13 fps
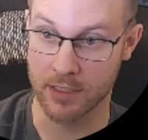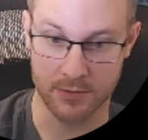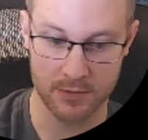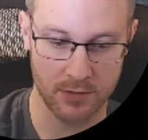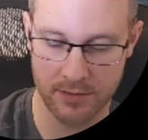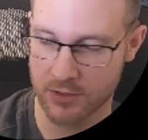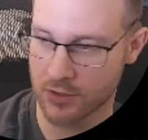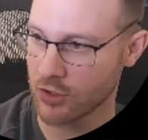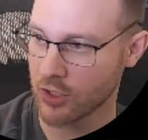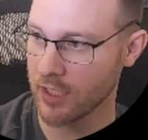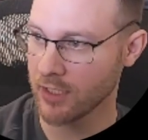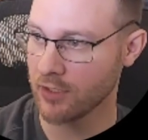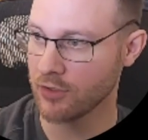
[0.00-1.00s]
So let's
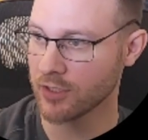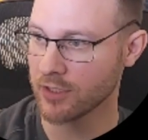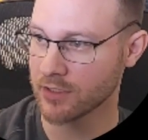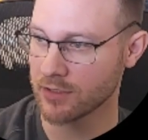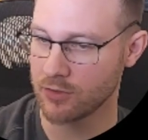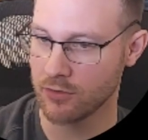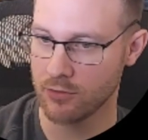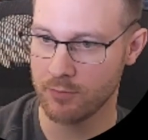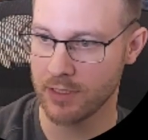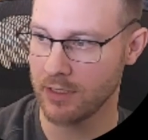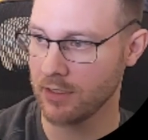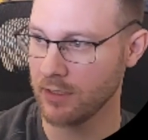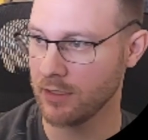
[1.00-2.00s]
change it to
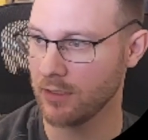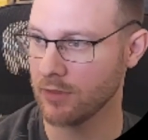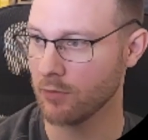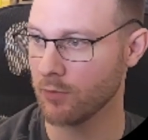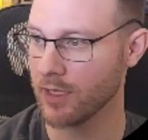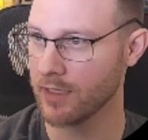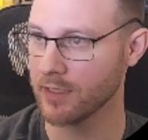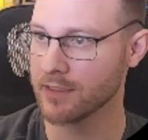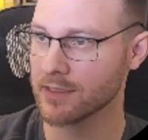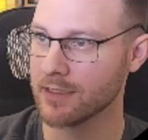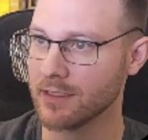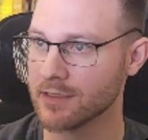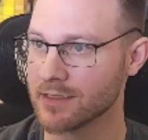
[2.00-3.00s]
be the way it is
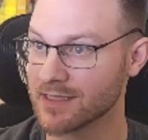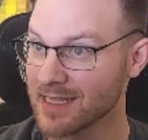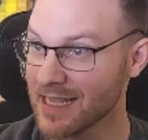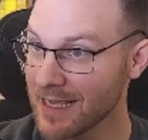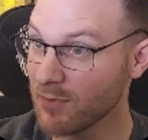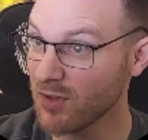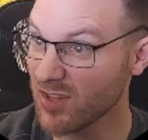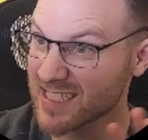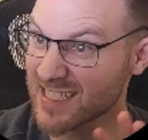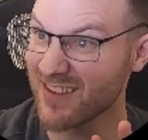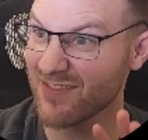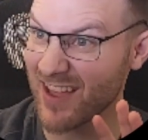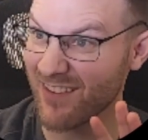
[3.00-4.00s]
in his example. Let's see
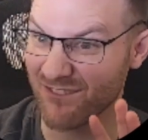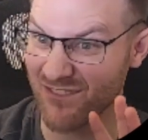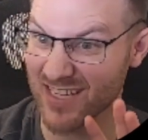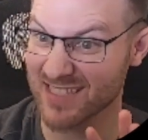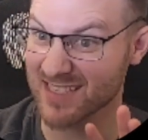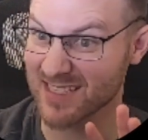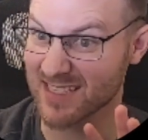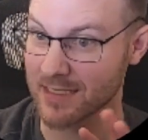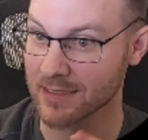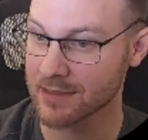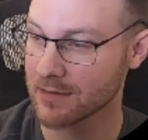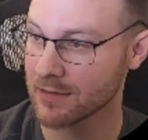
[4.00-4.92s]
if that fixes it.